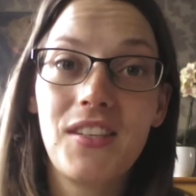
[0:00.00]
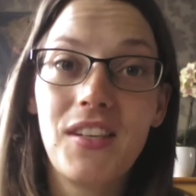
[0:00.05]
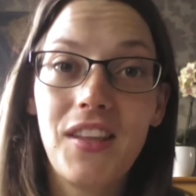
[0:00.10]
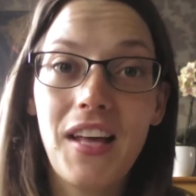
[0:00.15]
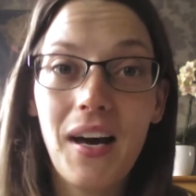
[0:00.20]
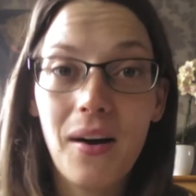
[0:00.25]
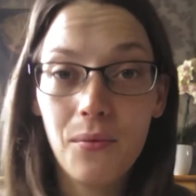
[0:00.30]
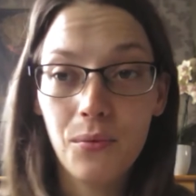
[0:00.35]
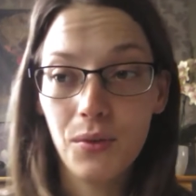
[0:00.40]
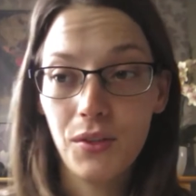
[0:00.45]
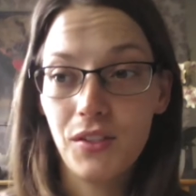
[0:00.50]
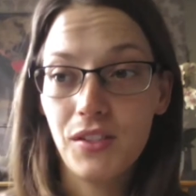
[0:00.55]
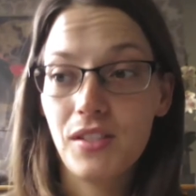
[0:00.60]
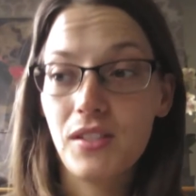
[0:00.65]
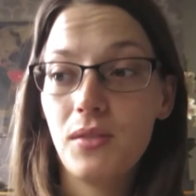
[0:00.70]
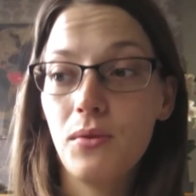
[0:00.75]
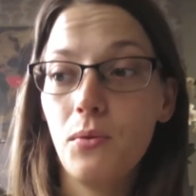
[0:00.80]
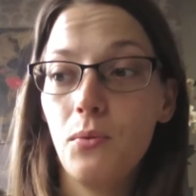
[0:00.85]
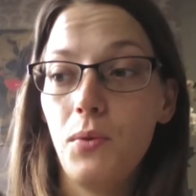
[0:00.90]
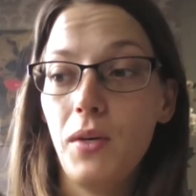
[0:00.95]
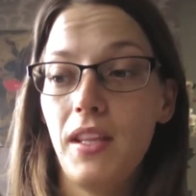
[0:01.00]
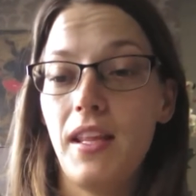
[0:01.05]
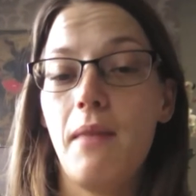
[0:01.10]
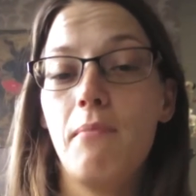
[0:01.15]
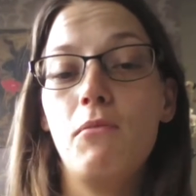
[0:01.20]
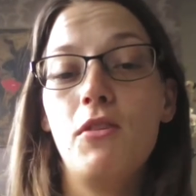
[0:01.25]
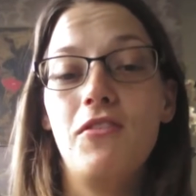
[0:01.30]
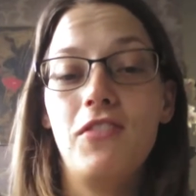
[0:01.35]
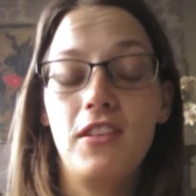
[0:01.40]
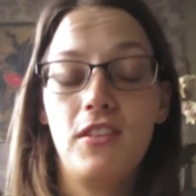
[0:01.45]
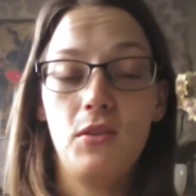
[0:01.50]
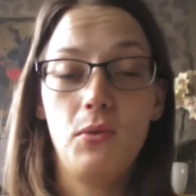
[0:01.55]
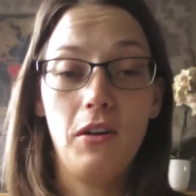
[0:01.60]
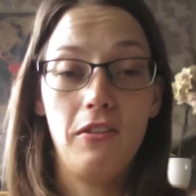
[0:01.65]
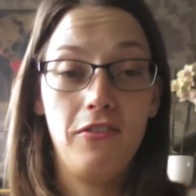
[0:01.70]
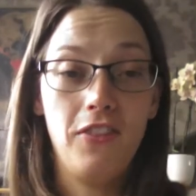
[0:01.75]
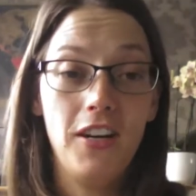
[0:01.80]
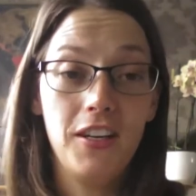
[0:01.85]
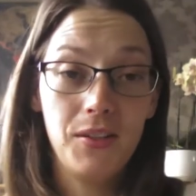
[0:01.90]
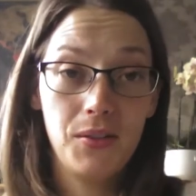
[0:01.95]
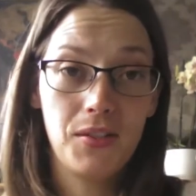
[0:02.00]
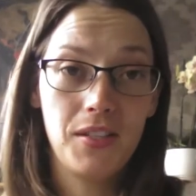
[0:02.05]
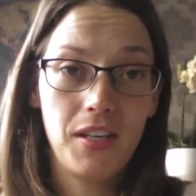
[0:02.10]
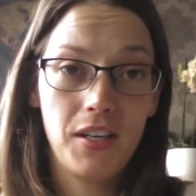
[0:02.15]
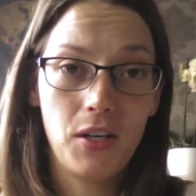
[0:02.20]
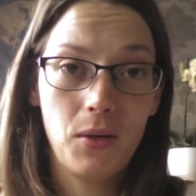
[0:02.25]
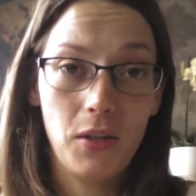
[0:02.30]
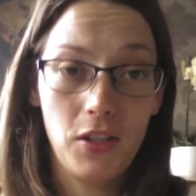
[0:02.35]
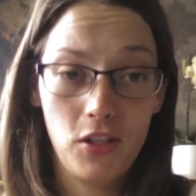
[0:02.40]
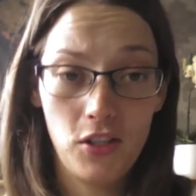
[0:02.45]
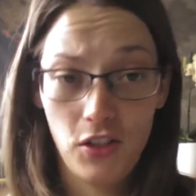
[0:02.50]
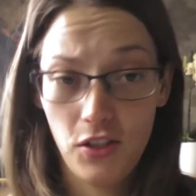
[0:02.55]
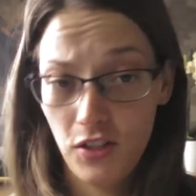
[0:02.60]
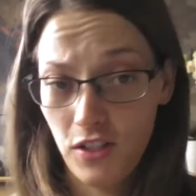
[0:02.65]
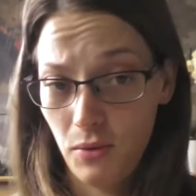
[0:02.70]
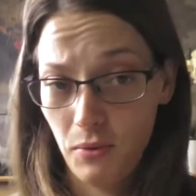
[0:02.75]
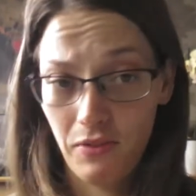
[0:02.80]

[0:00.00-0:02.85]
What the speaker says: So we then move into our final set of questions.